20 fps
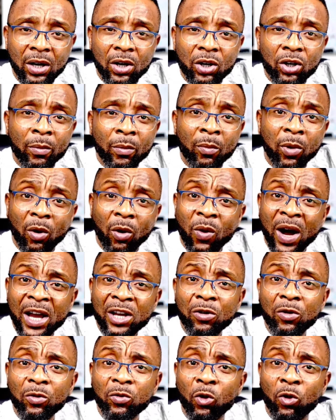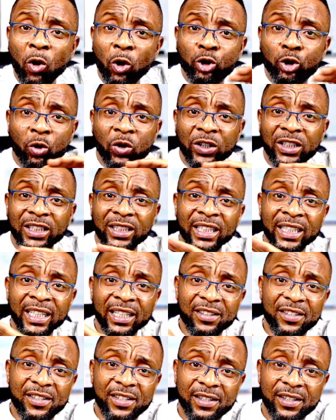But when you go to the east,
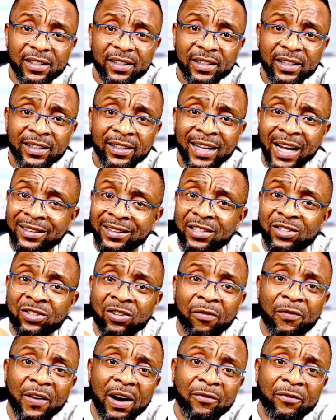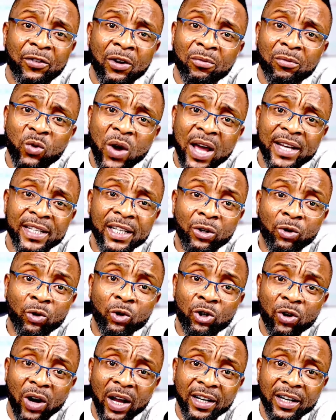that is not far from where the crude
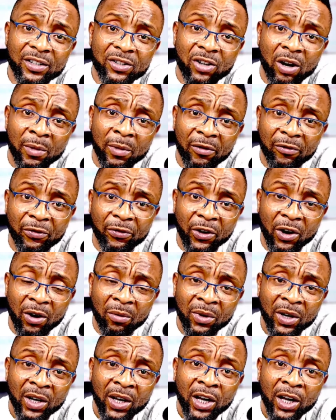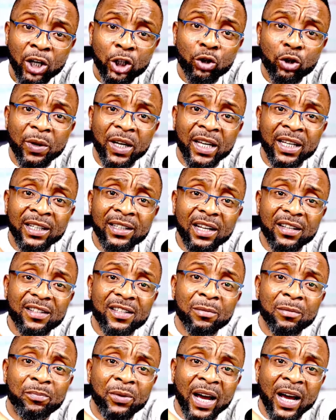oil is coming from, you begin to see
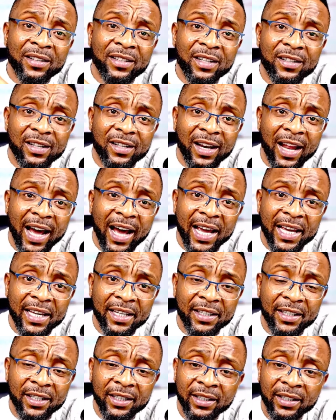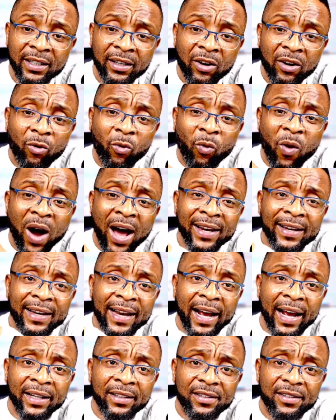prices peak
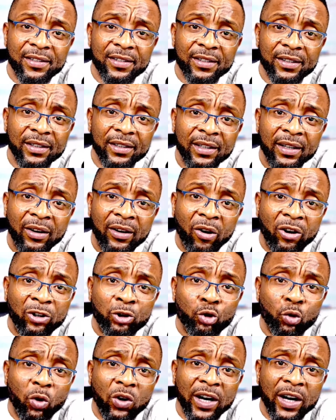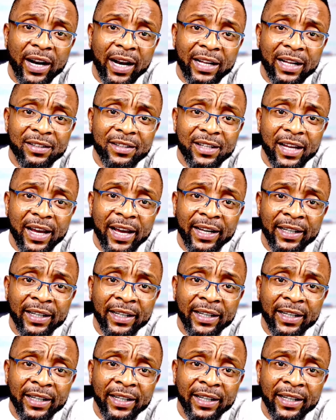190, 210,